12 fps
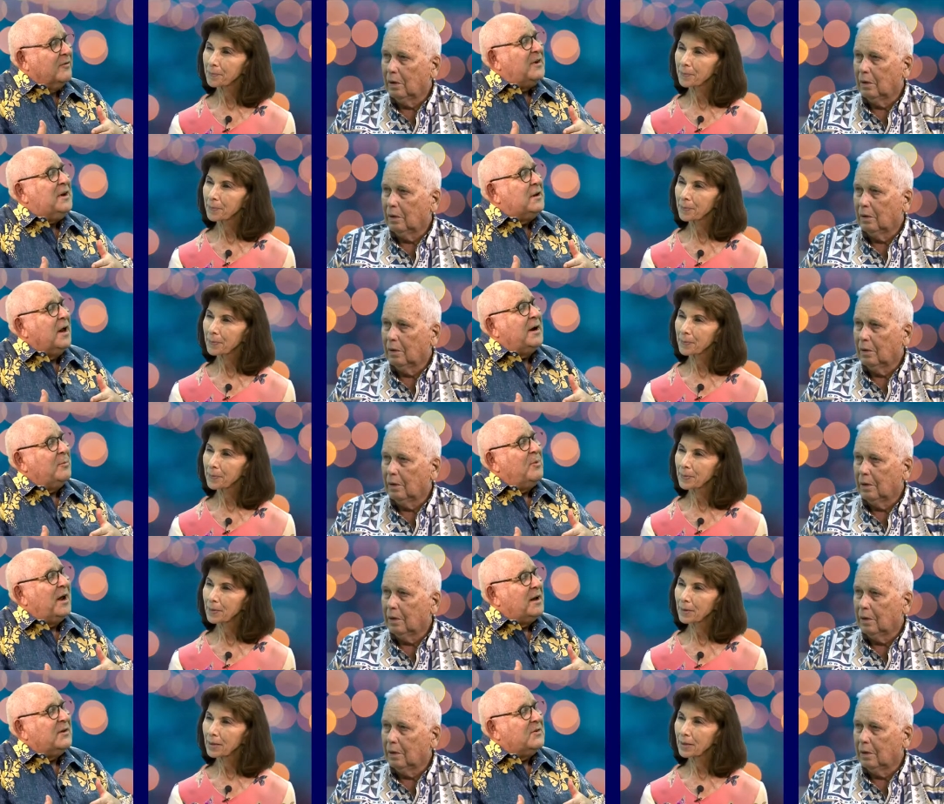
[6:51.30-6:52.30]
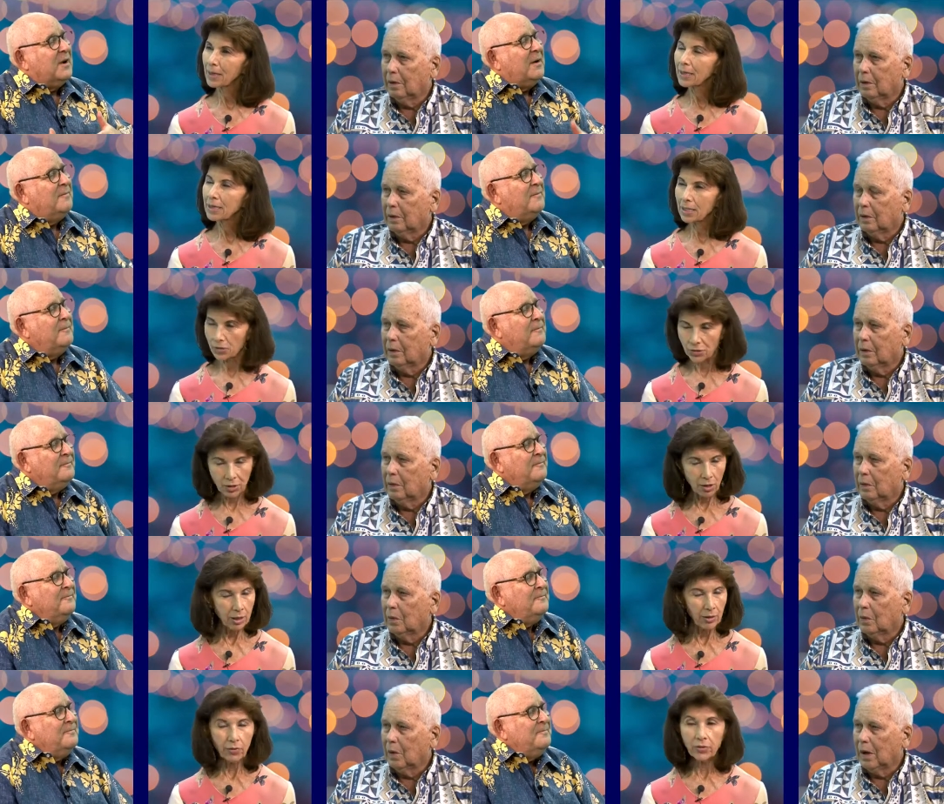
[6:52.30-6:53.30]
Speaker 1: of Iolani Palace, yeah? Yes,
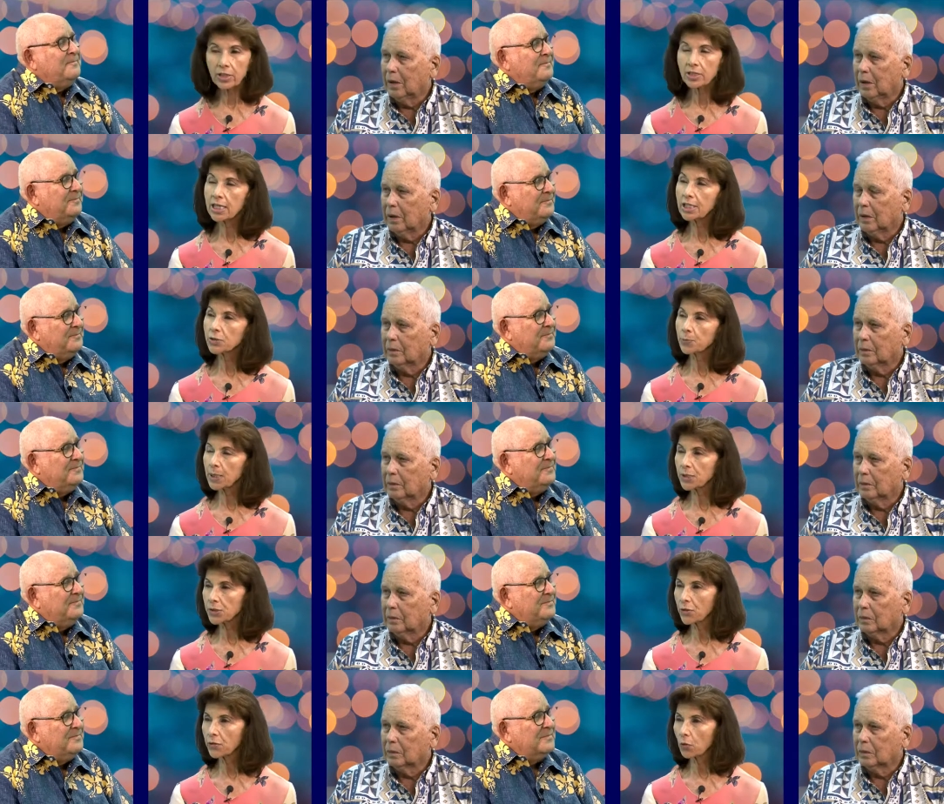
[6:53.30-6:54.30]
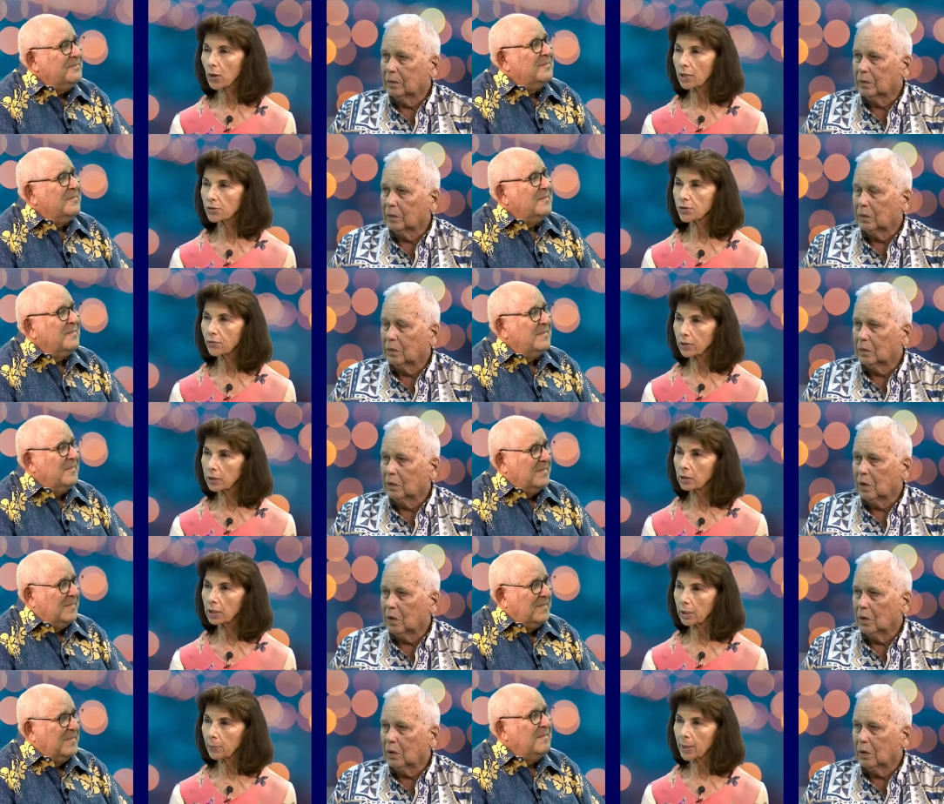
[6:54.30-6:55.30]
everything right. takes place on the grounds of
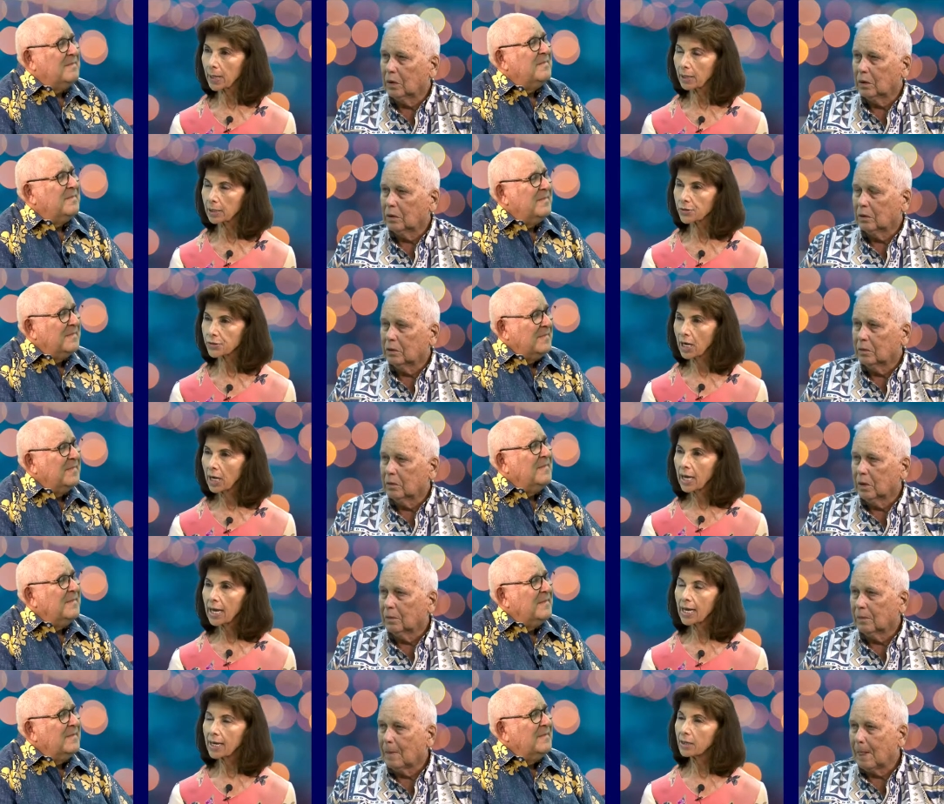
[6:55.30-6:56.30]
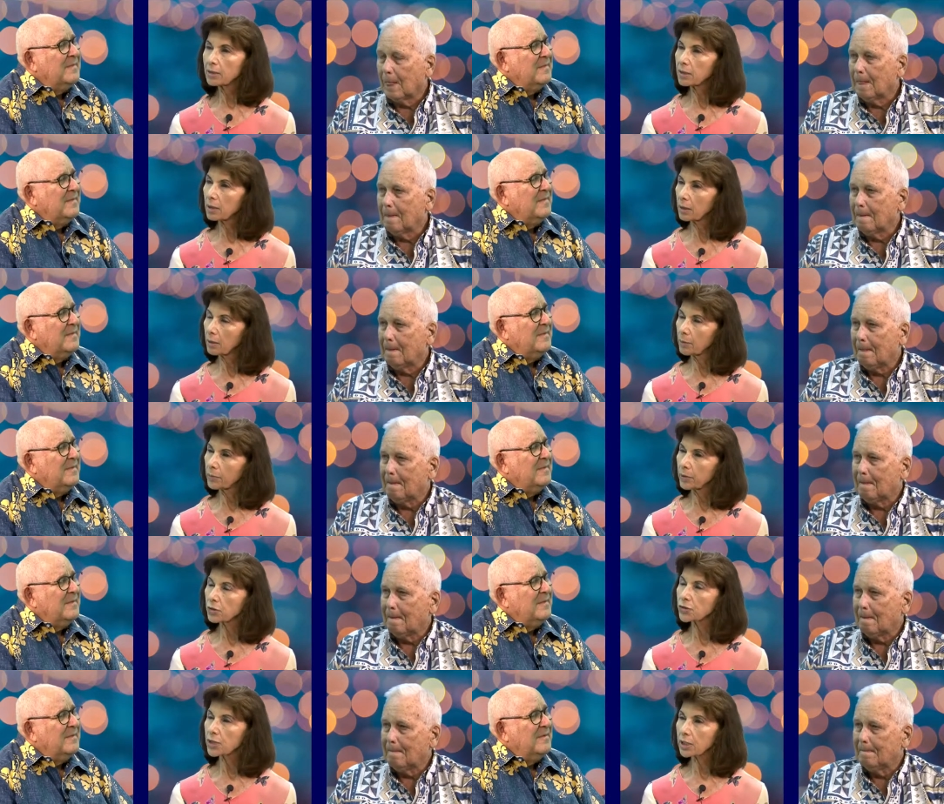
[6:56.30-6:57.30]
Iolani Palace. And um,
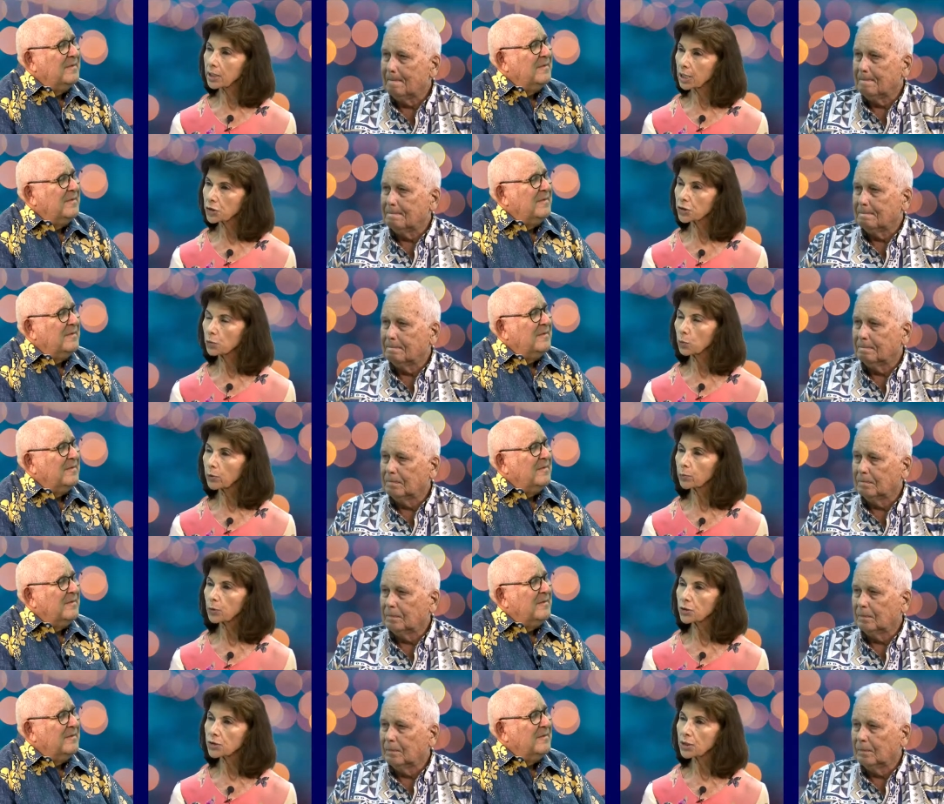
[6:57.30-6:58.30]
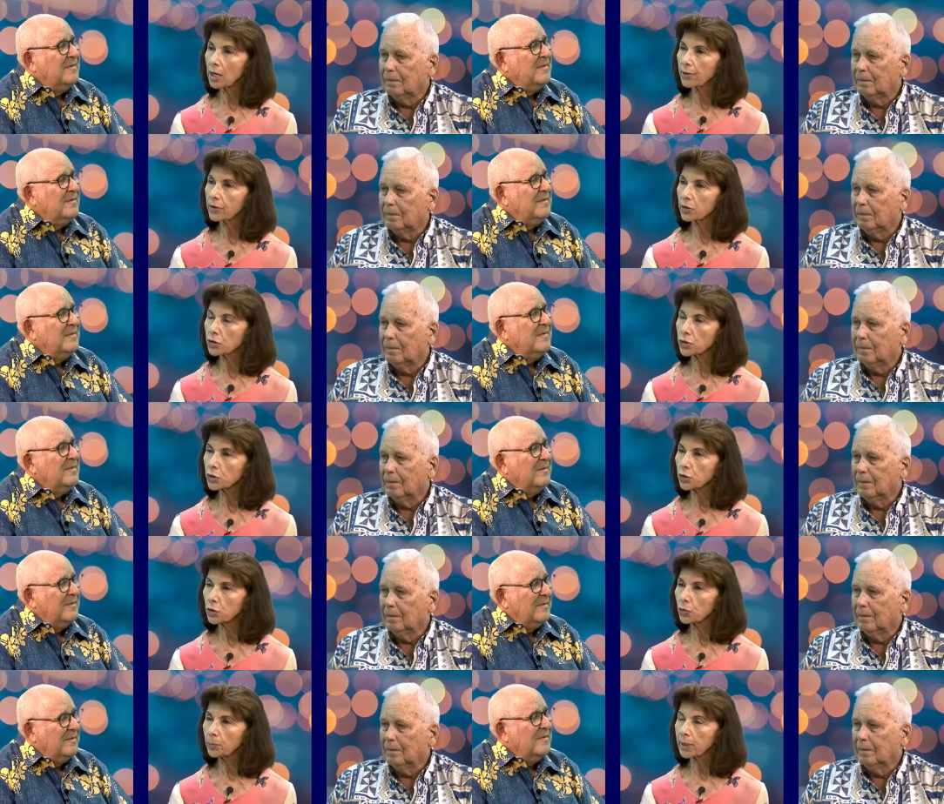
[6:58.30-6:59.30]
there's a connection with Prince Lot there too,
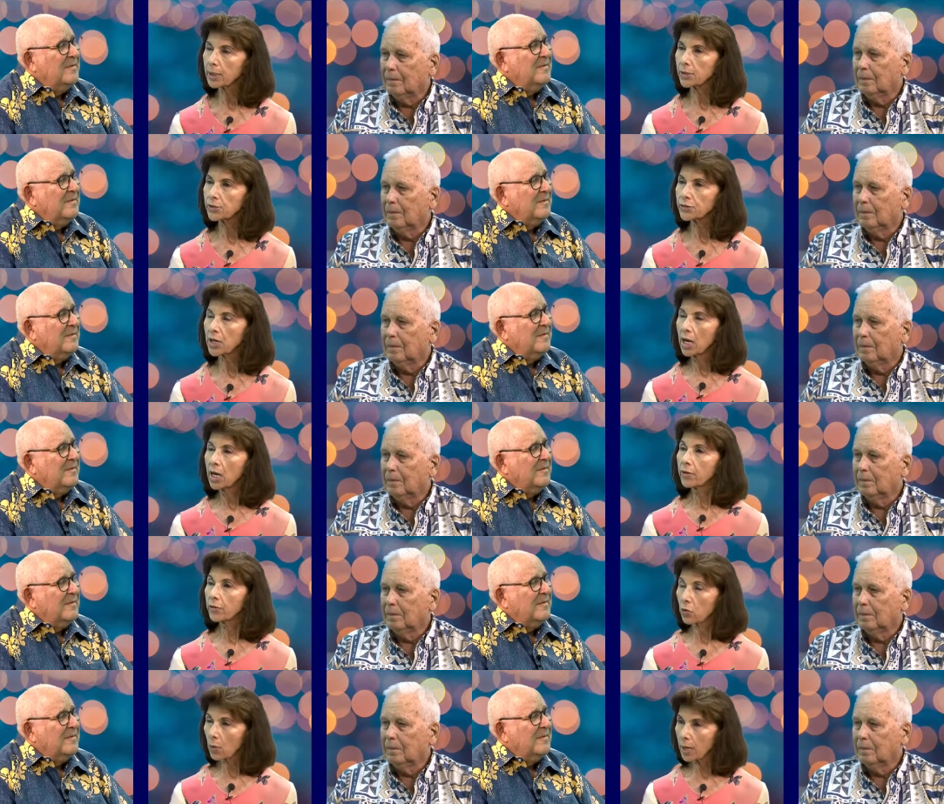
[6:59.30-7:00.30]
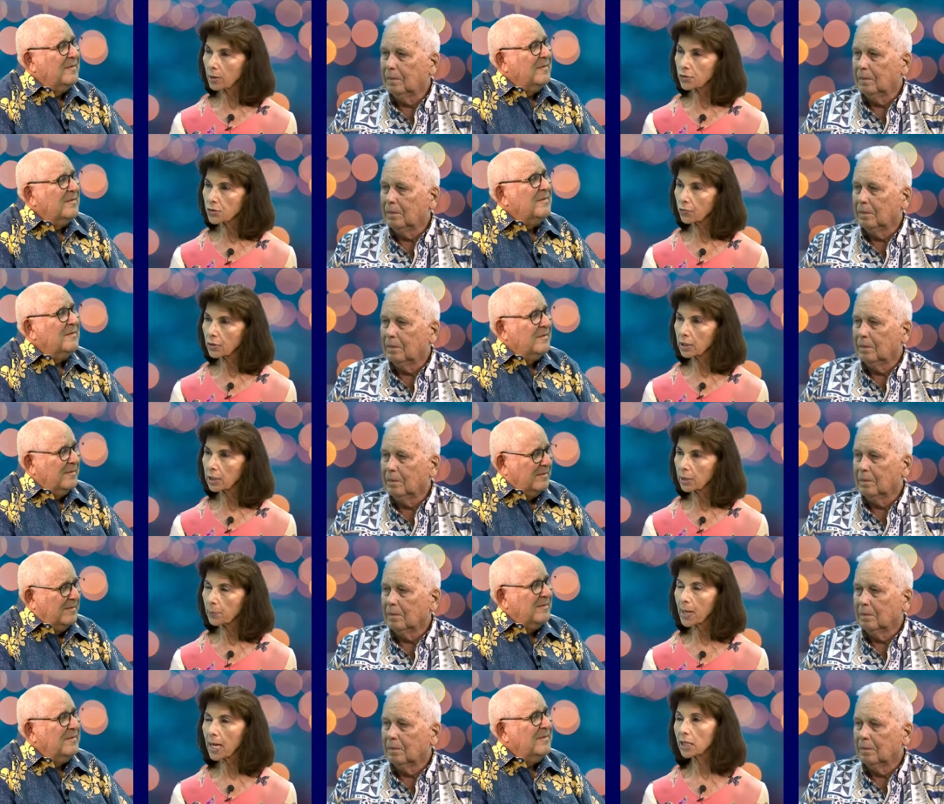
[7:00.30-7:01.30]
because the grounds of Iolani
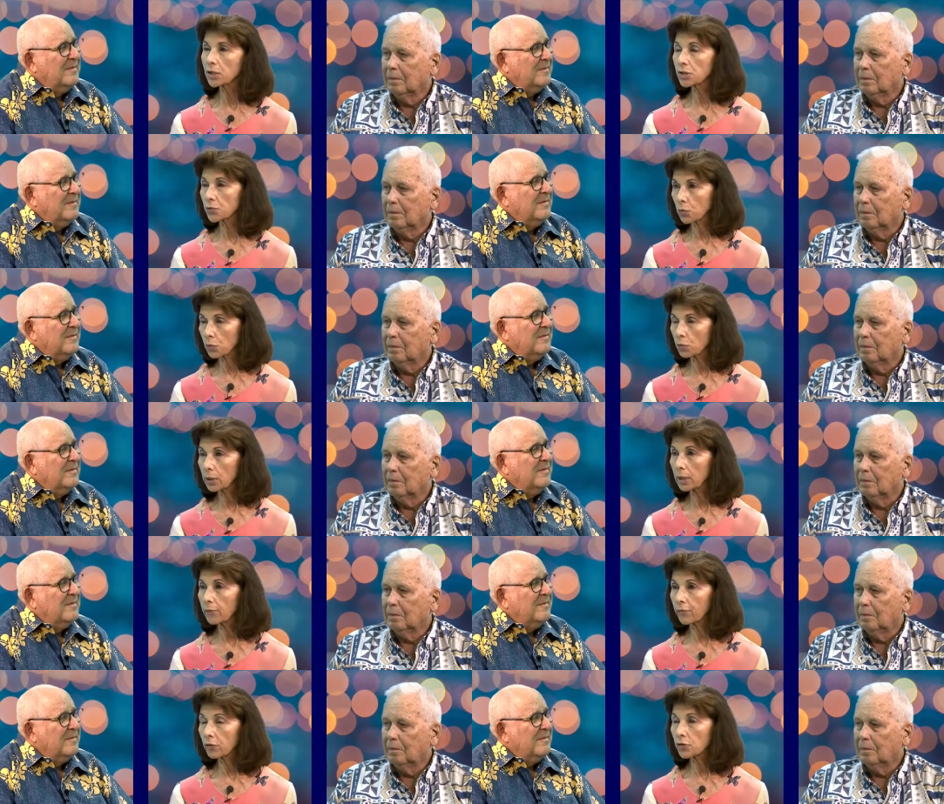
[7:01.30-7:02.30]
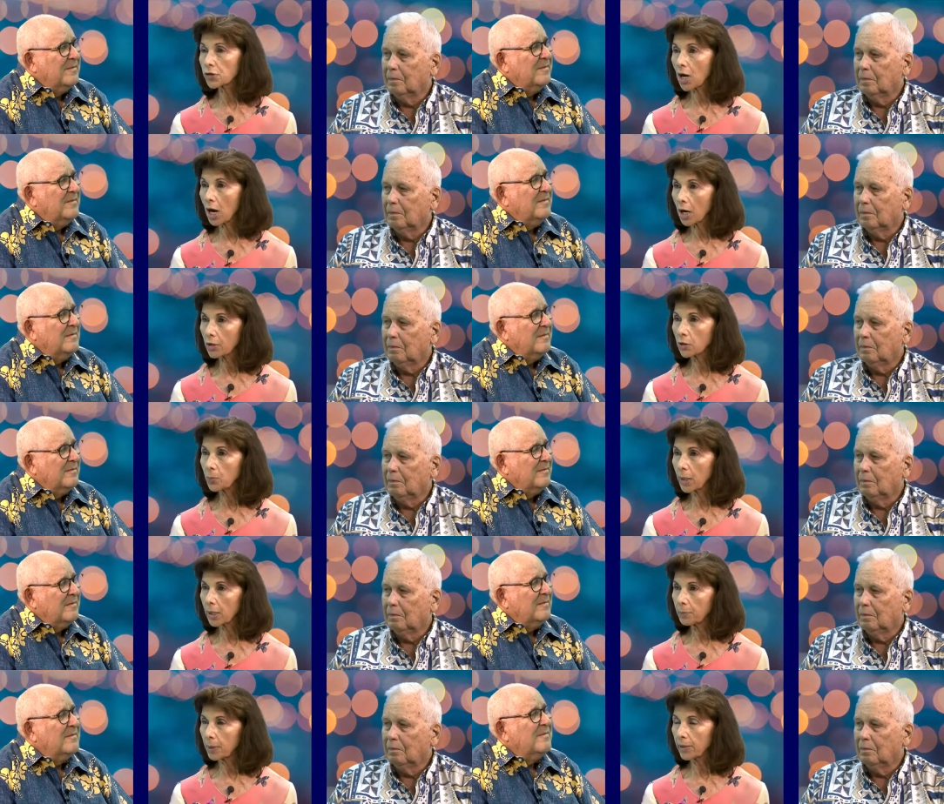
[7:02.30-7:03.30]
Palace were really first occupied
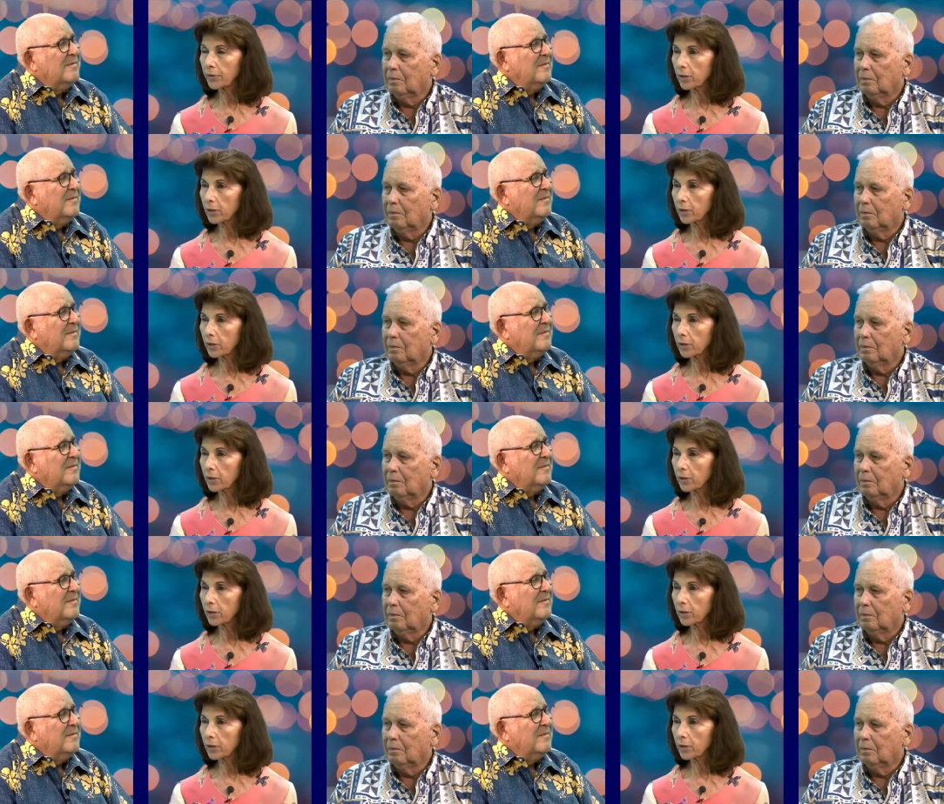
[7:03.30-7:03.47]
by the